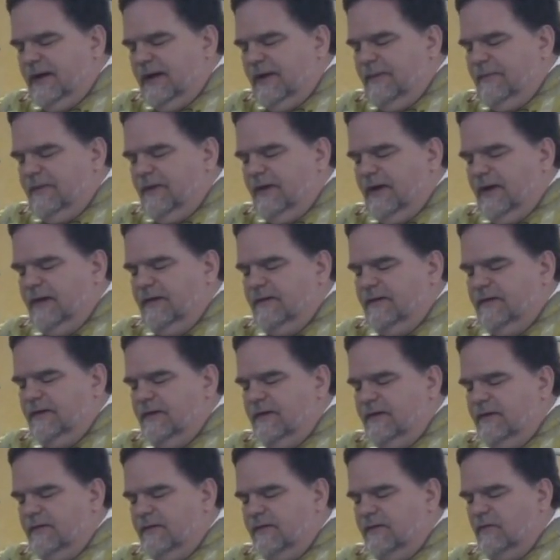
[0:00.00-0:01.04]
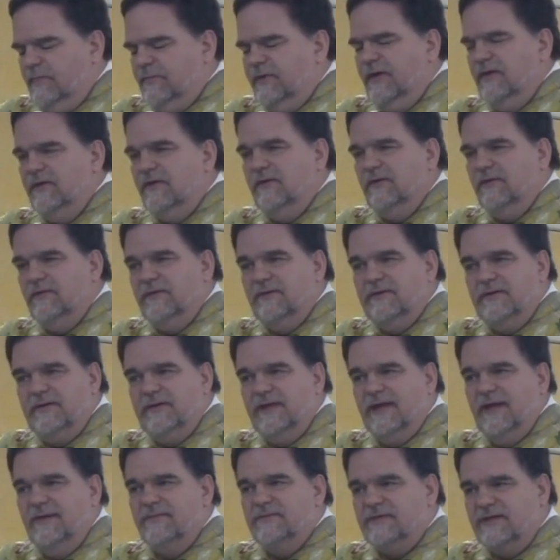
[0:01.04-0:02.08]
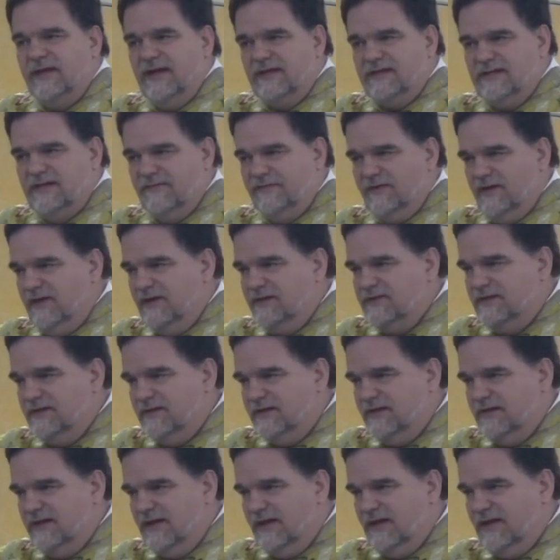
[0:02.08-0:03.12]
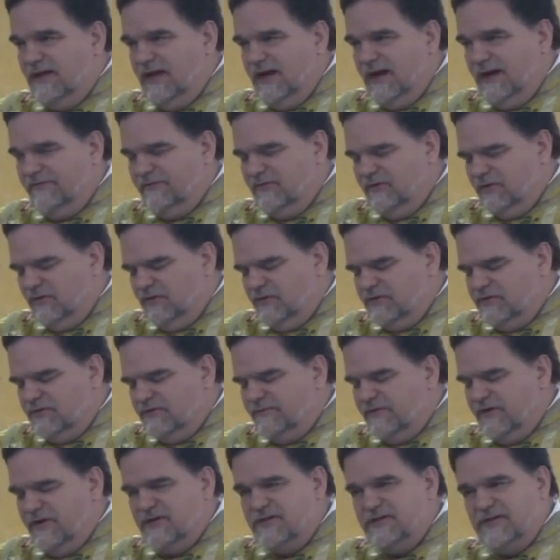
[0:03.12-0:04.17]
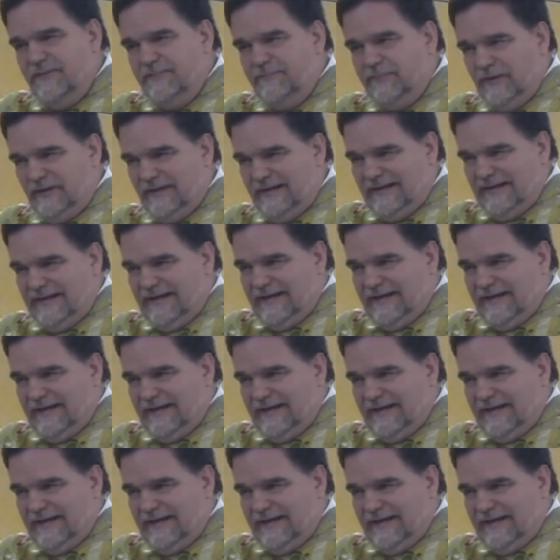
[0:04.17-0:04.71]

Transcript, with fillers: And then there'll be little games and activities in the, in the afternoon, just very simple.